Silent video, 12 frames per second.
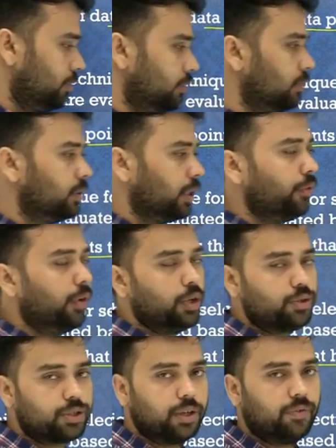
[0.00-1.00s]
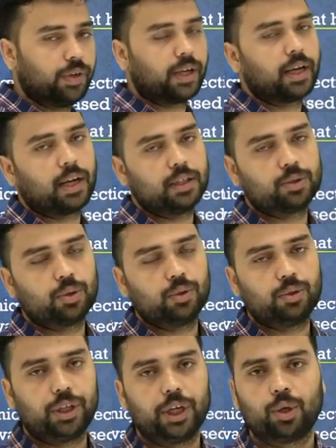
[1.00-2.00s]
Evaluation, we can also
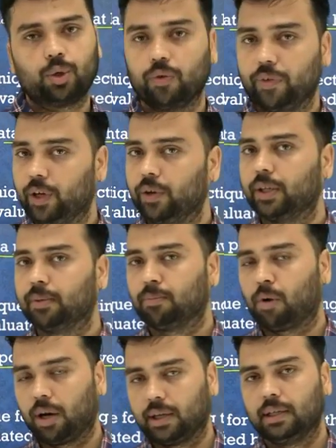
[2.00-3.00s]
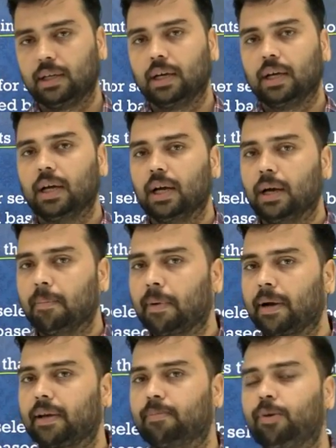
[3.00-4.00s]
need to evaluate the model. But
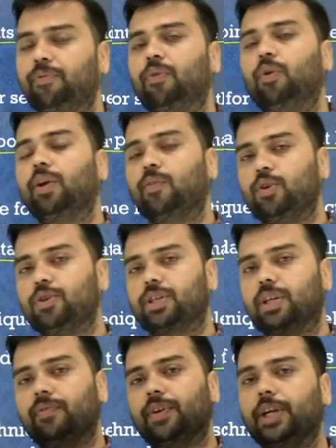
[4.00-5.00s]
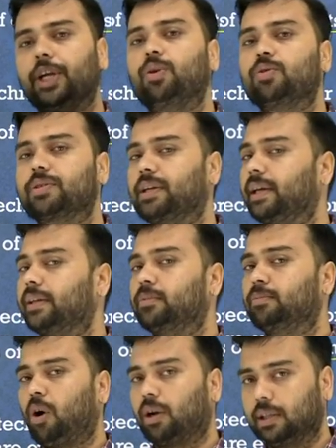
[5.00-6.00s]
before evaluation, we need to select the
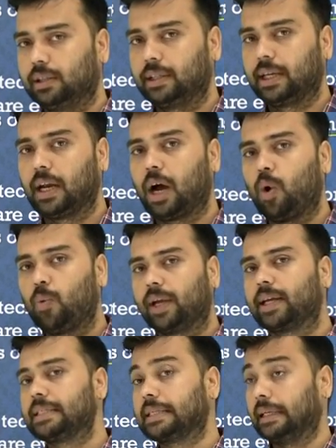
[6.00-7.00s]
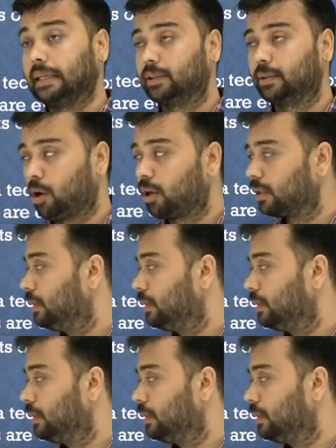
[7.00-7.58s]
model. Then how we can select the model?